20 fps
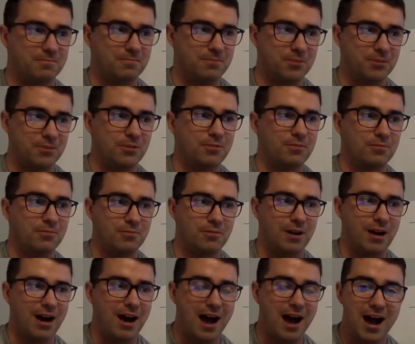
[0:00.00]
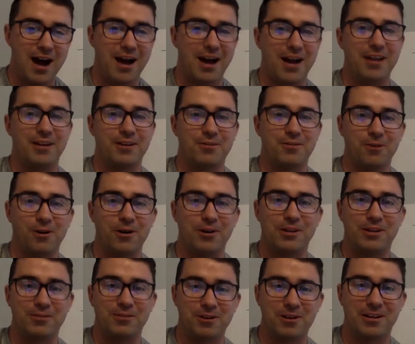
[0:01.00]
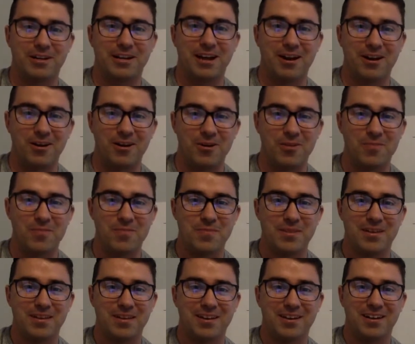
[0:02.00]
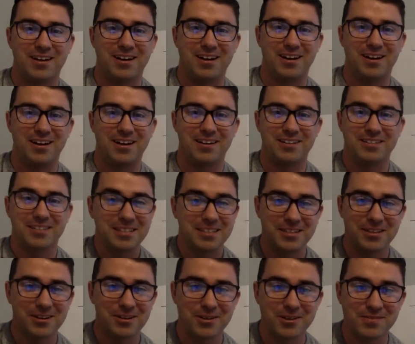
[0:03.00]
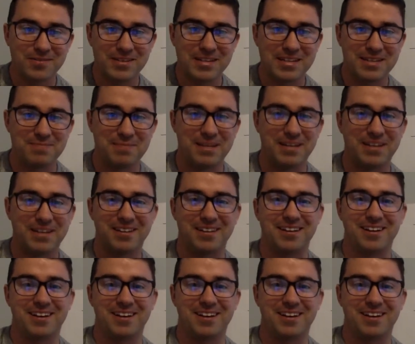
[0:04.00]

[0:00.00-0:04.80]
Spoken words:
doing high quality work at home. It's like you don't even need me.